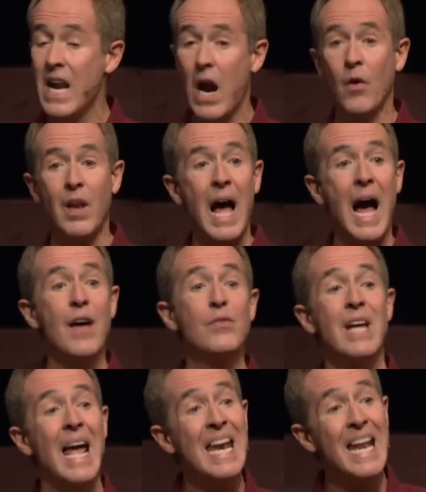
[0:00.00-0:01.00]
in our
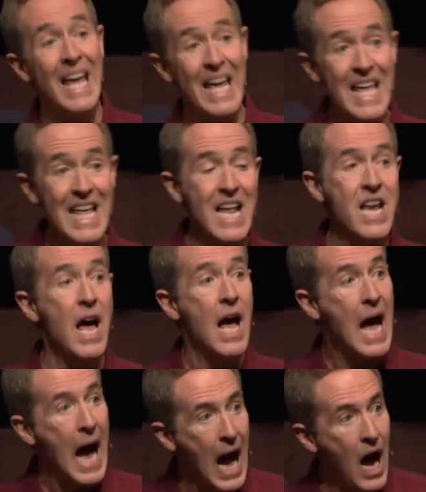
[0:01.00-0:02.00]
lives and in
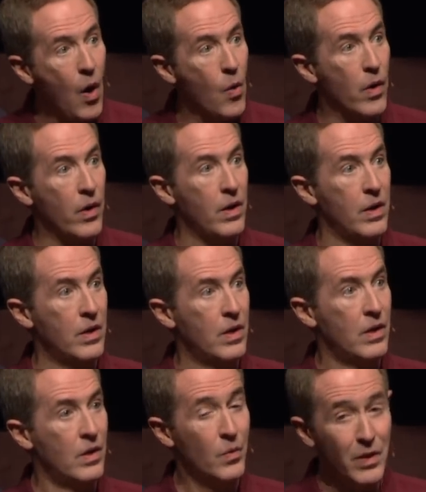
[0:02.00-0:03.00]
our
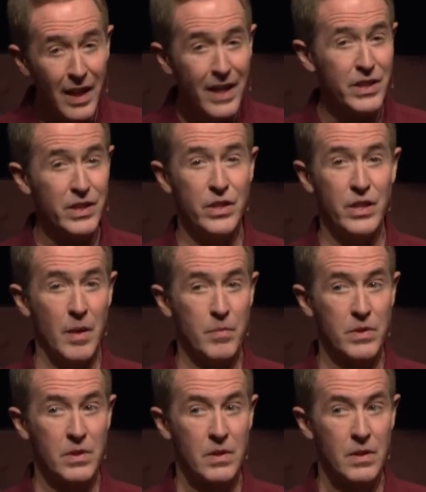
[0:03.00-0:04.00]

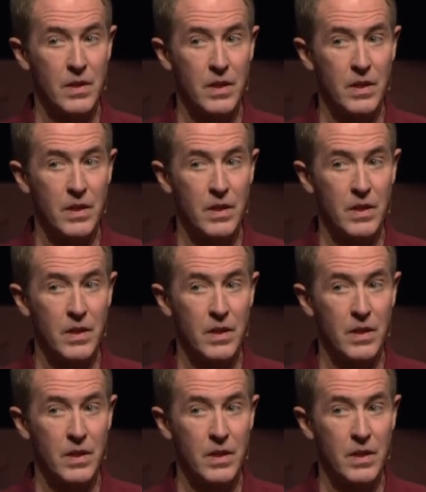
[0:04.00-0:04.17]
relationships.